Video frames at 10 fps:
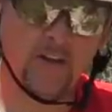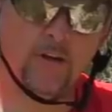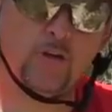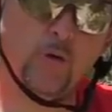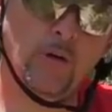
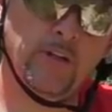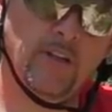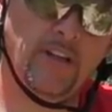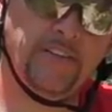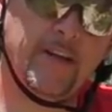The short
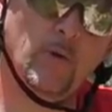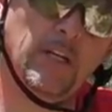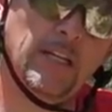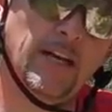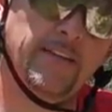is
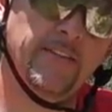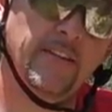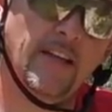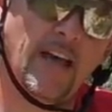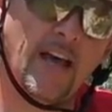equally light
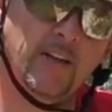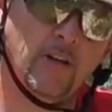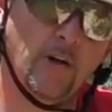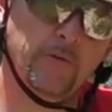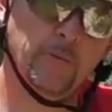and
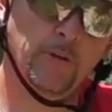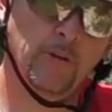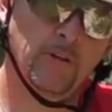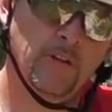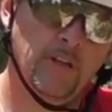comfortable.